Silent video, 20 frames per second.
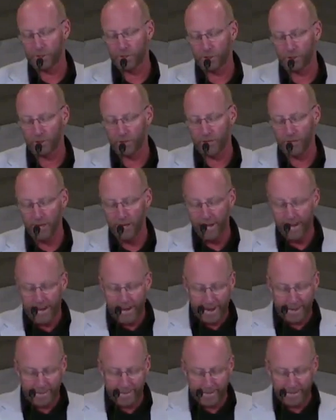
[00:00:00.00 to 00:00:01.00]
joy.
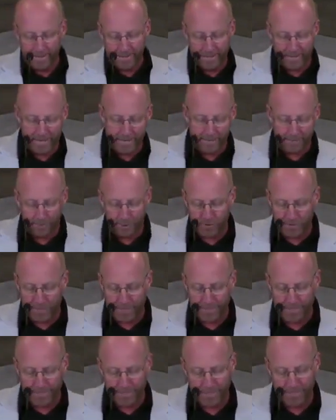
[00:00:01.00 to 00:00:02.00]
And then at the end of verse
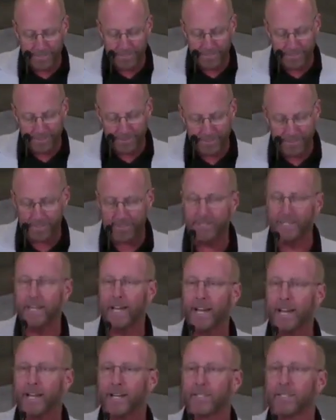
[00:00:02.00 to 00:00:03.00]
18, he says,
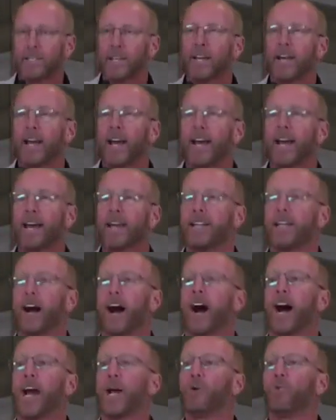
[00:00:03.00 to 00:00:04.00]
Yes, and
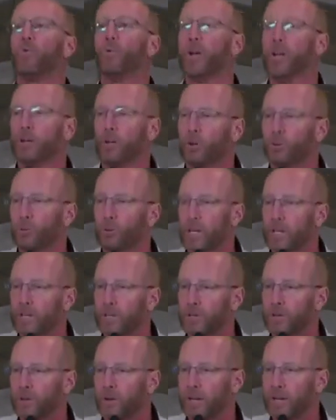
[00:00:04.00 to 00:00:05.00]
I will
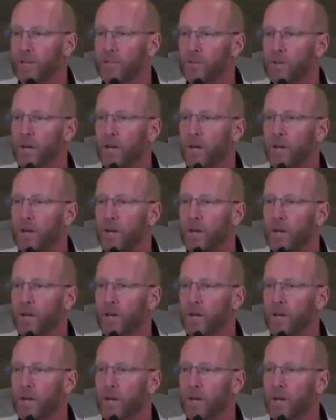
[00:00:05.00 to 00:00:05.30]
rejoice.